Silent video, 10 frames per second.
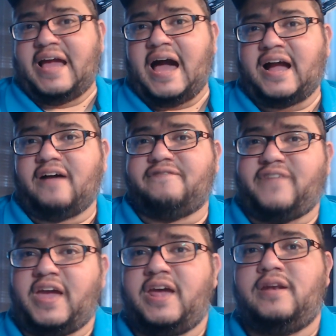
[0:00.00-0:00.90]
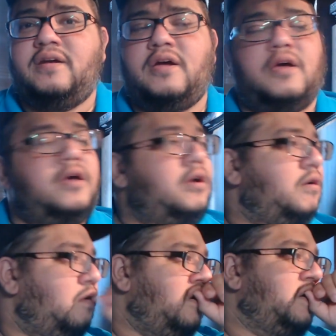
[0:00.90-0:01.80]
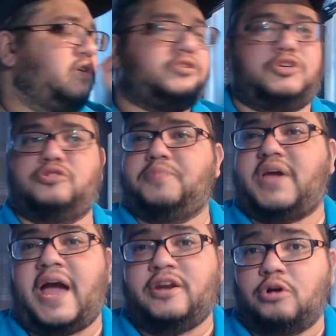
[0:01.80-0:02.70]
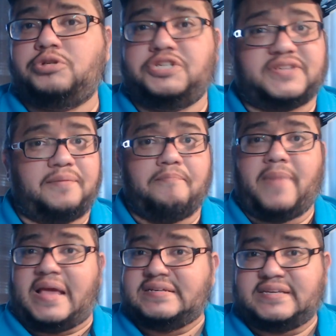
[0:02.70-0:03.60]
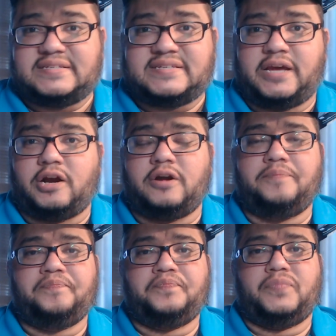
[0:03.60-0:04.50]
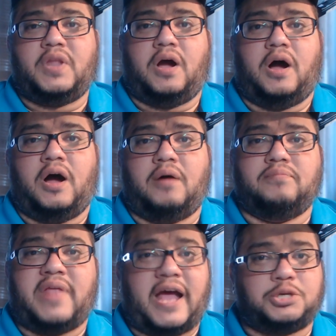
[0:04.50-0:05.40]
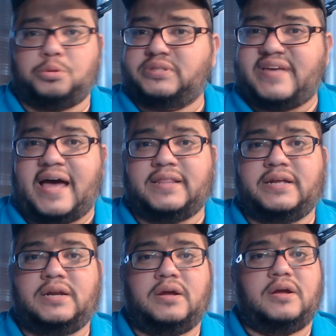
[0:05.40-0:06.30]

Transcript: Gaga fan. Excuse me. I know she's an amazing singer, natural talent.